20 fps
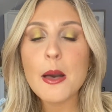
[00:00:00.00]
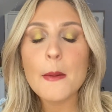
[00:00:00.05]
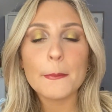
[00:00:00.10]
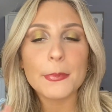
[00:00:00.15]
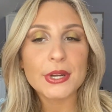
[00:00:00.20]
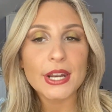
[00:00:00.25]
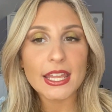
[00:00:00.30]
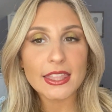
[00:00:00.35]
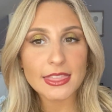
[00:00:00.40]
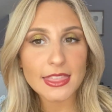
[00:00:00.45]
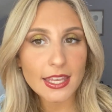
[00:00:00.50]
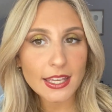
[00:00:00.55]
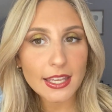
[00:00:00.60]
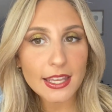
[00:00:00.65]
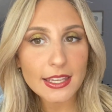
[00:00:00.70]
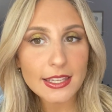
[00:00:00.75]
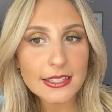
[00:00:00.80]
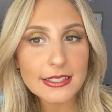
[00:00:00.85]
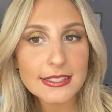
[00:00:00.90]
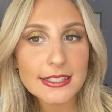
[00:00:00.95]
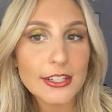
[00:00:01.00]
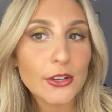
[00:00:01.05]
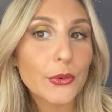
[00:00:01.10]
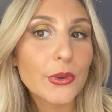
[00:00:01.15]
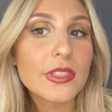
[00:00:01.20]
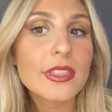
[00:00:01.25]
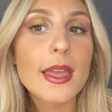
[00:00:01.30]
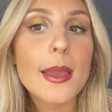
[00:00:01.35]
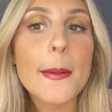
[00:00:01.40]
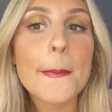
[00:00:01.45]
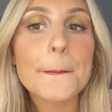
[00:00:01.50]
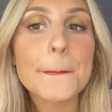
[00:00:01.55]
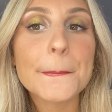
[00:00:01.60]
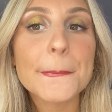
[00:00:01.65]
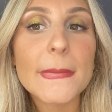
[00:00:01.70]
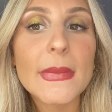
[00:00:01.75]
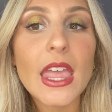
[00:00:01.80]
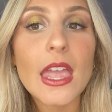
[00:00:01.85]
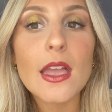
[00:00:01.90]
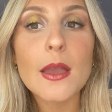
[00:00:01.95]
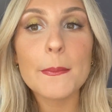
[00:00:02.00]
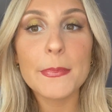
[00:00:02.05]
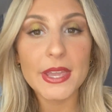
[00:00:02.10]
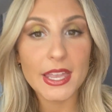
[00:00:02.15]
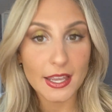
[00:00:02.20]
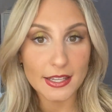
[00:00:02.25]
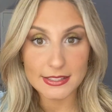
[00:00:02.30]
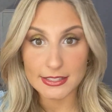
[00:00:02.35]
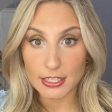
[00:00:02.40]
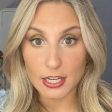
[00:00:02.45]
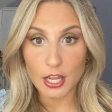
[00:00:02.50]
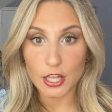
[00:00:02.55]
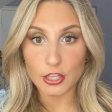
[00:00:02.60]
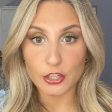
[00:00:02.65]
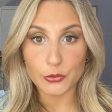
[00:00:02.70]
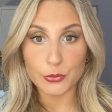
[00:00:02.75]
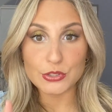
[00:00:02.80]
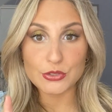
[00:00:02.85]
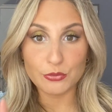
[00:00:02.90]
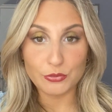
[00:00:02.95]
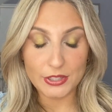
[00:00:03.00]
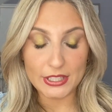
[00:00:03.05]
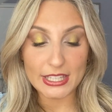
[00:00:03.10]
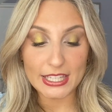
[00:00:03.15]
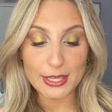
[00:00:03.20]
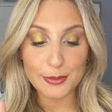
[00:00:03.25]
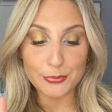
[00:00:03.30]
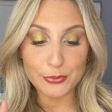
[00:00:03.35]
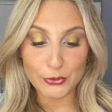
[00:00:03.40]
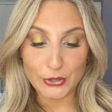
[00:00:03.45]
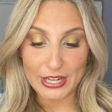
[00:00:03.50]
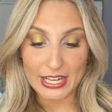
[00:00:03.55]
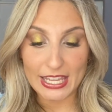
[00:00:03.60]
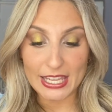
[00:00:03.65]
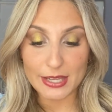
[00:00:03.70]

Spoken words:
but I think I can deal with it because the color was really pretty.